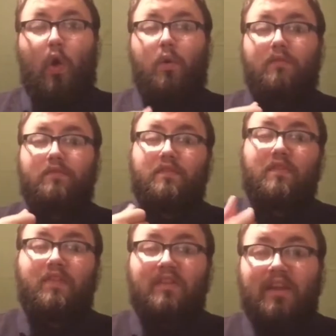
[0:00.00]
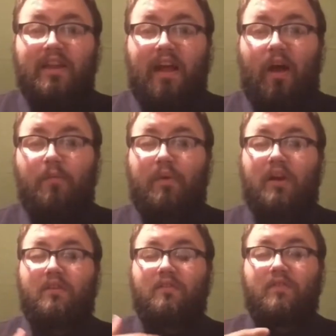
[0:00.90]
or if there's something they need help
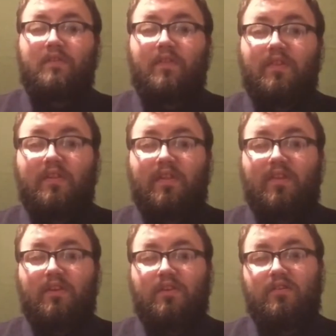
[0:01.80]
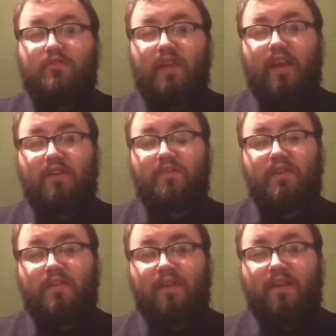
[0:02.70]
on, or if there's something that they don't understand, or
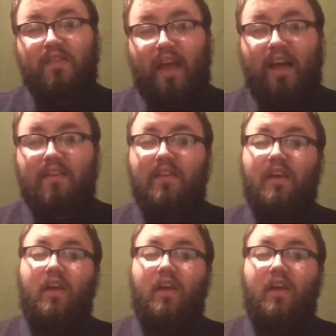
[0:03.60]
things like that,